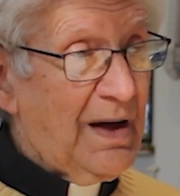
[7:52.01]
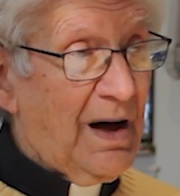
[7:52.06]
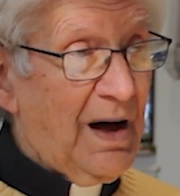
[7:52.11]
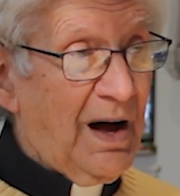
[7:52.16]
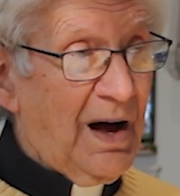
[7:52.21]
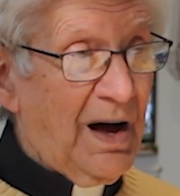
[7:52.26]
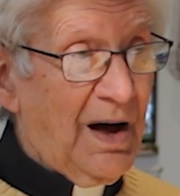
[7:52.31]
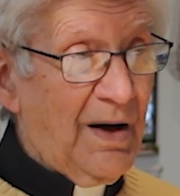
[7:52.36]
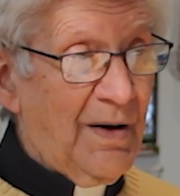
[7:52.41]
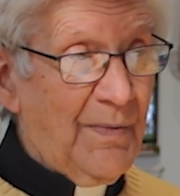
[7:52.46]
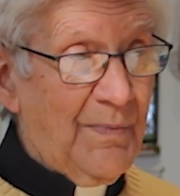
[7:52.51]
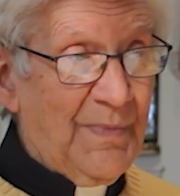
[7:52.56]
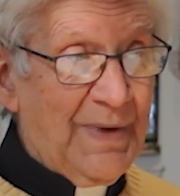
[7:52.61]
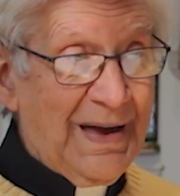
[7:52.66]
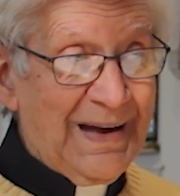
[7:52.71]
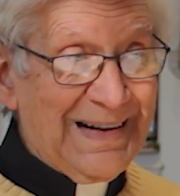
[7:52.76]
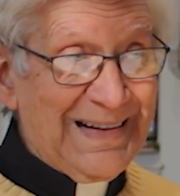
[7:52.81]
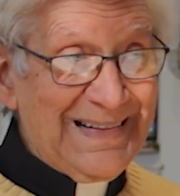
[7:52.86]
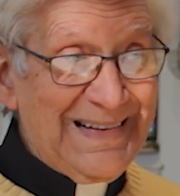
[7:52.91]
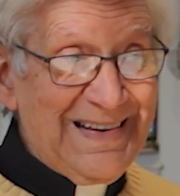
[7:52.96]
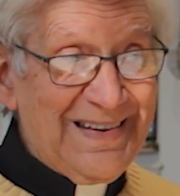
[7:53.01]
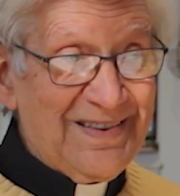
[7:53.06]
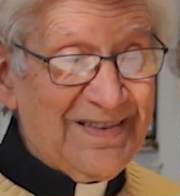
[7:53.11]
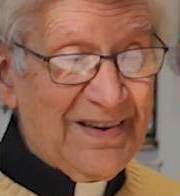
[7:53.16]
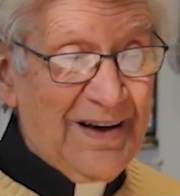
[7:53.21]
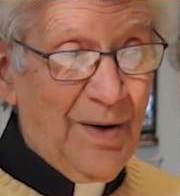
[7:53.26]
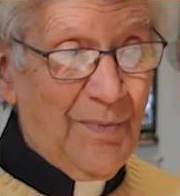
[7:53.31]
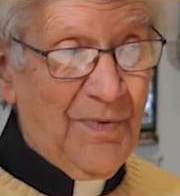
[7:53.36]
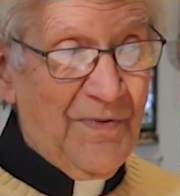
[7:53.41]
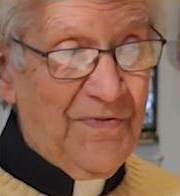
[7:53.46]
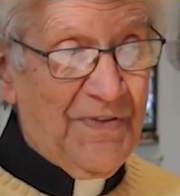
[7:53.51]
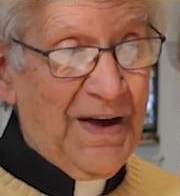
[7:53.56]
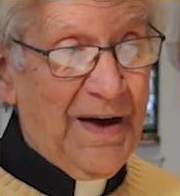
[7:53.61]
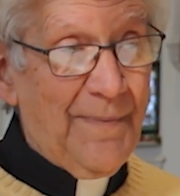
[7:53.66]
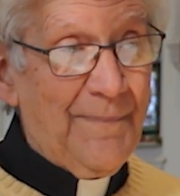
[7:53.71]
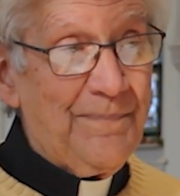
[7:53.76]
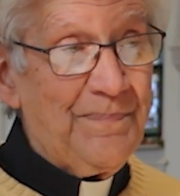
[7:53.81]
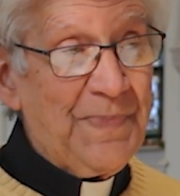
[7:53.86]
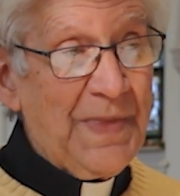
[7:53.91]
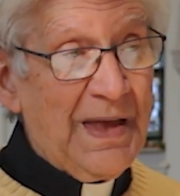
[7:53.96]
at least some of
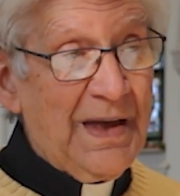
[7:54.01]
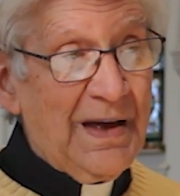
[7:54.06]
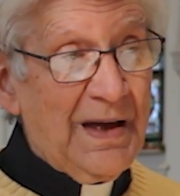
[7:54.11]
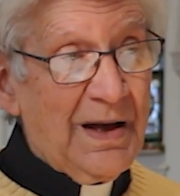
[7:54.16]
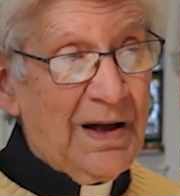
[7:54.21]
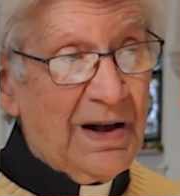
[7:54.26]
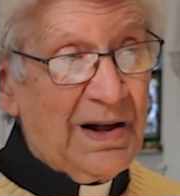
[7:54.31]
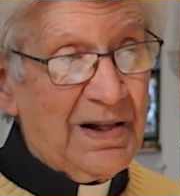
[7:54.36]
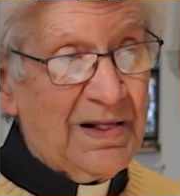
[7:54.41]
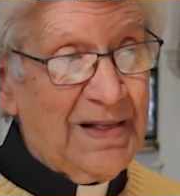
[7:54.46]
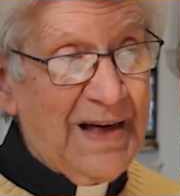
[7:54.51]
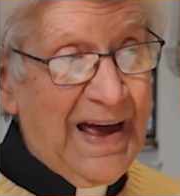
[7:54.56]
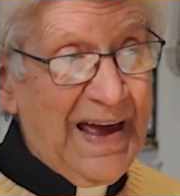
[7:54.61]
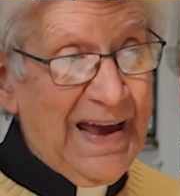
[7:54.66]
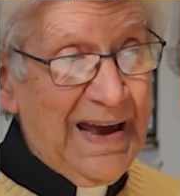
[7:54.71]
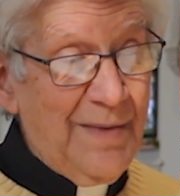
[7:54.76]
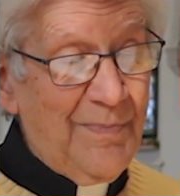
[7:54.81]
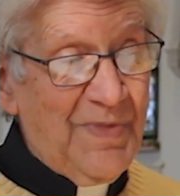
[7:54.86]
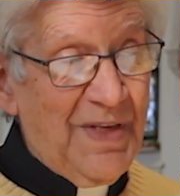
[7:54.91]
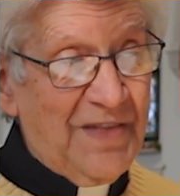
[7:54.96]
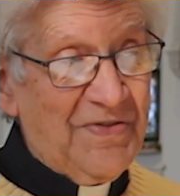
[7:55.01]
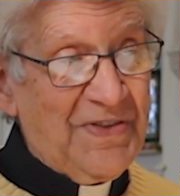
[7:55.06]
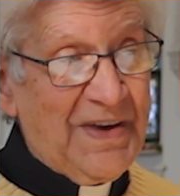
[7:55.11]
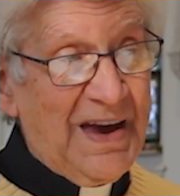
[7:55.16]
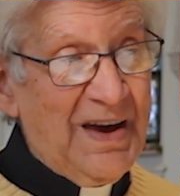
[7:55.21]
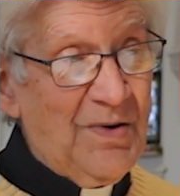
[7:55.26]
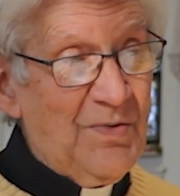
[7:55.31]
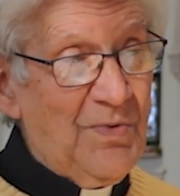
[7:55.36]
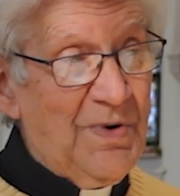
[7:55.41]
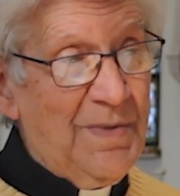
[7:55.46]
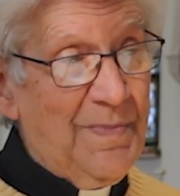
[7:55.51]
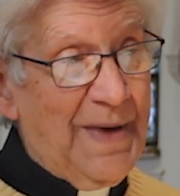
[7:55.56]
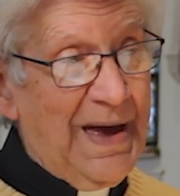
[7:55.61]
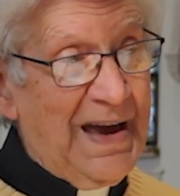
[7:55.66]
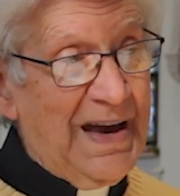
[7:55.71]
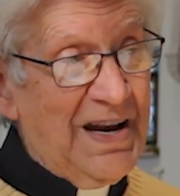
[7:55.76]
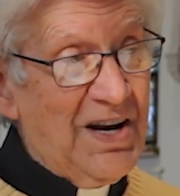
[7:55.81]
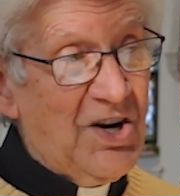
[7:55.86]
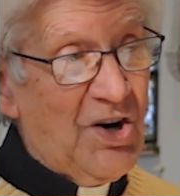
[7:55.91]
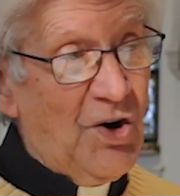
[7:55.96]
them, claimed that they
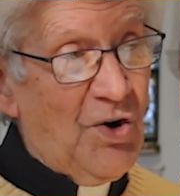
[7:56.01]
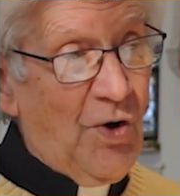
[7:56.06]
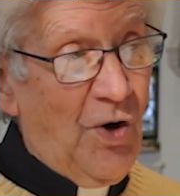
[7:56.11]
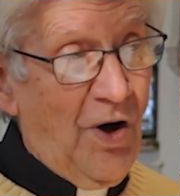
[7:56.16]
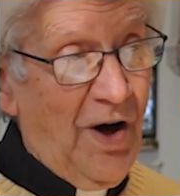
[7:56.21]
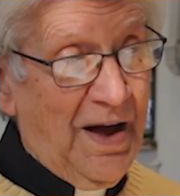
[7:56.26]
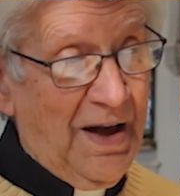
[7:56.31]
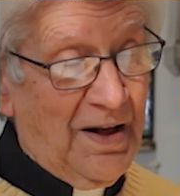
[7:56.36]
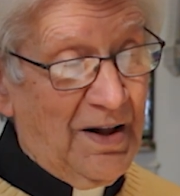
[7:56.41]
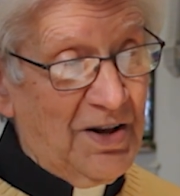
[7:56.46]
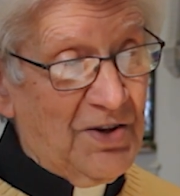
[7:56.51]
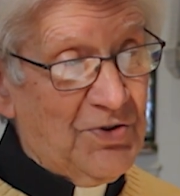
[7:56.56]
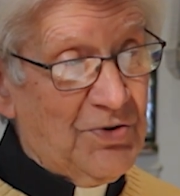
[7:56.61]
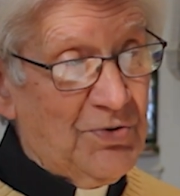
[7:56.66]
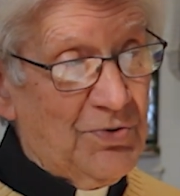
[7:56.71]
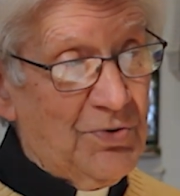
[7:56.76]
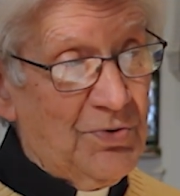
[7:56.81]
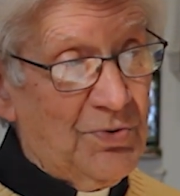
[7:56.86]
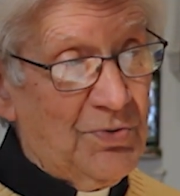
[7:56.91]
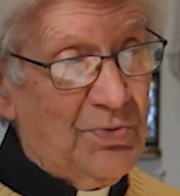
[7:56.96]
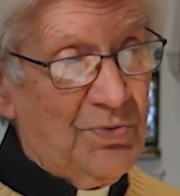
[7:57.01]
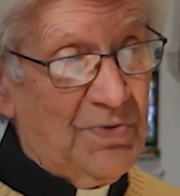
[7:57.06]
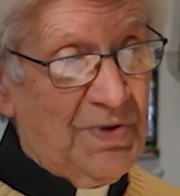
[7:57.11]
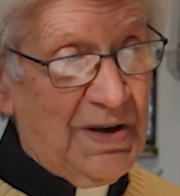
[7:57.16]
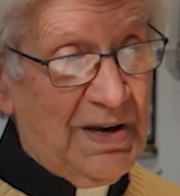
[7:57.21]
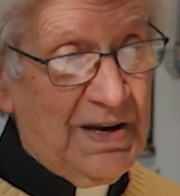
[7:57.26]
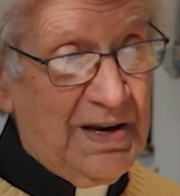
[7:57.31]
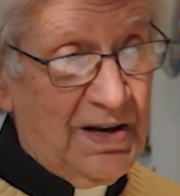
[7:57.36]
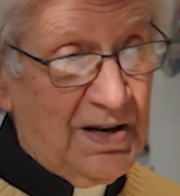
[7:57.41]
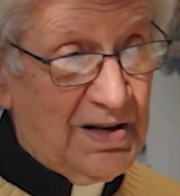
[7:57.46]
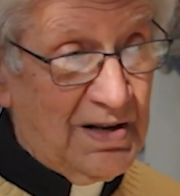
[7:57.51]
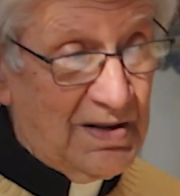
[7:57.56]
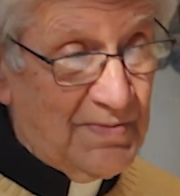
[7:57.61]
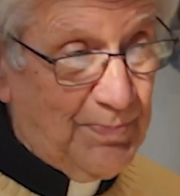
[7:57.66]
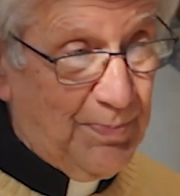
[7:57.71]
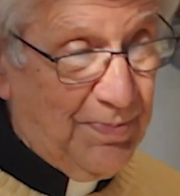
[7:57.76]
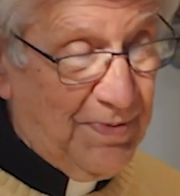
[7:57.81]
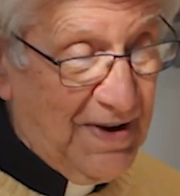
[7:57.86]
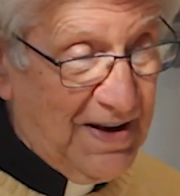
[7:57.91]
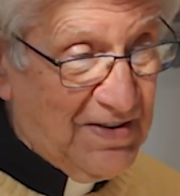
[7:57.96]
remained loyal to the
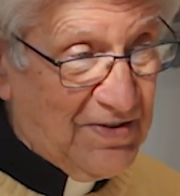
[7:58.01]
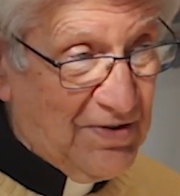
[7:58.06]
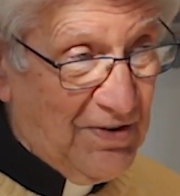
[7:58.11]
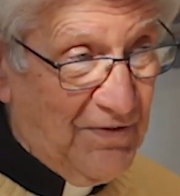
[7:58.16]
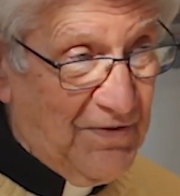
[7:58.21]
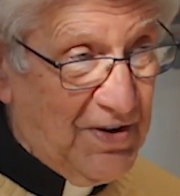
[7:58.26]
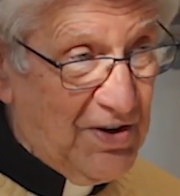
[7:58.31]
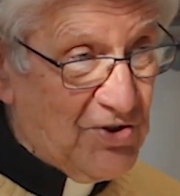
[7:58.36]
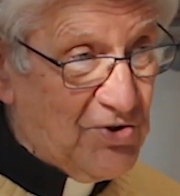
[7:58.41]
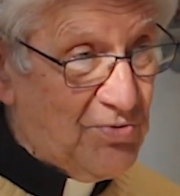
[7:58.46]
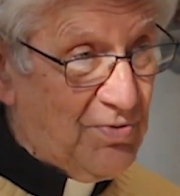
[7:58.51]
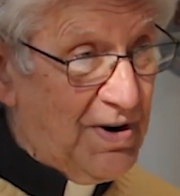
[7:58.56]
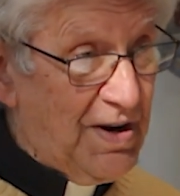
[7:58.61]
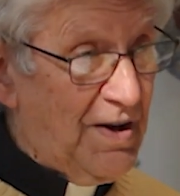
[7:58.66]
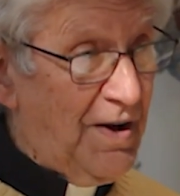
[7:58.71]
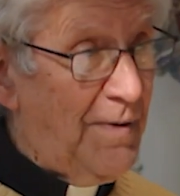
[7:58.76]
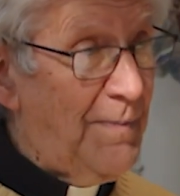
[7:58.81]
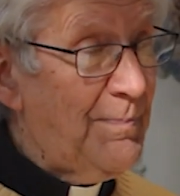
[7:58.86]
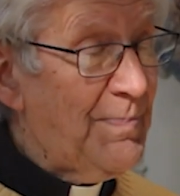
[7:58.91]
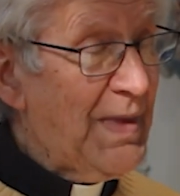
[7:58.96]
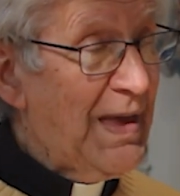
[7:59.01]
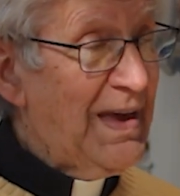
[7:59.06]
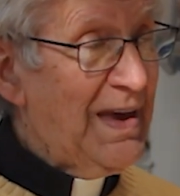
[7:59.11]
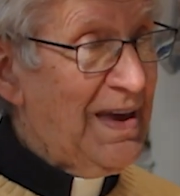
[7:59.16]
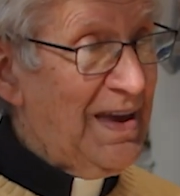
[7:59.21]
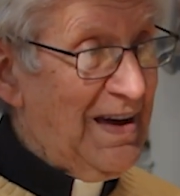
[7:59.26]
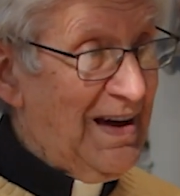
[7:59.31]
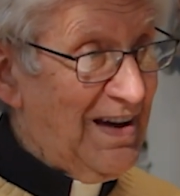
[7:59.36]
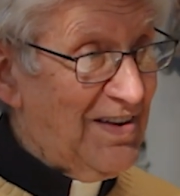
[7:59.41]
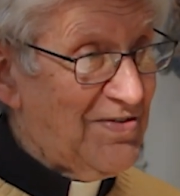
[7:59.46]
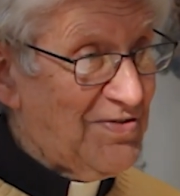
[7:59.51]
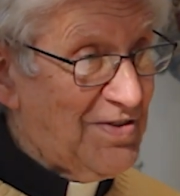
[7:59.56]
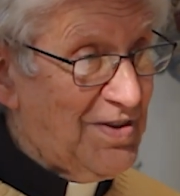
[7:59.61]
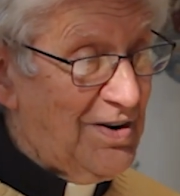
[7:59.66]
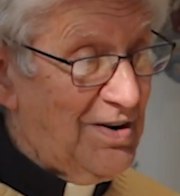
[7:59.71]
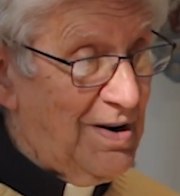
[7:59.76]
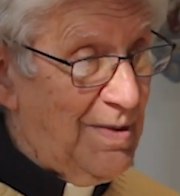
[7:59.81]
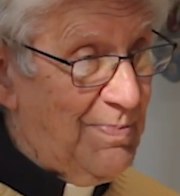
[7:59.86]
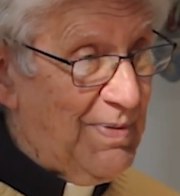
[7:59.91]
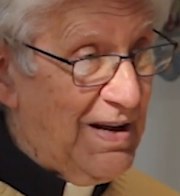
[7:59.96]
place of Israel. Yes,
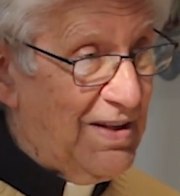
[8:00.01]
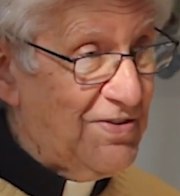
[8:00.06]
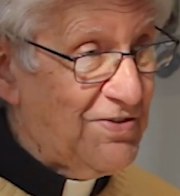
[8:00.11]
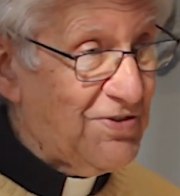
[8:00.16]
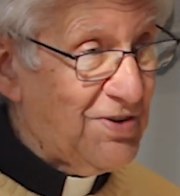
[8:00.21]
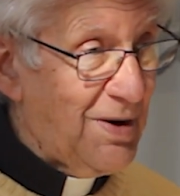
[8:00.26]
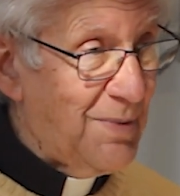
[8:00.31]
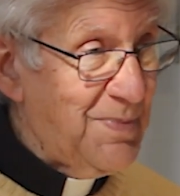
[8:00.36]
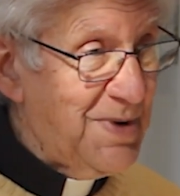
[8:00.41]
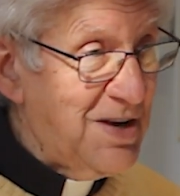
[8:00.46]
there had been some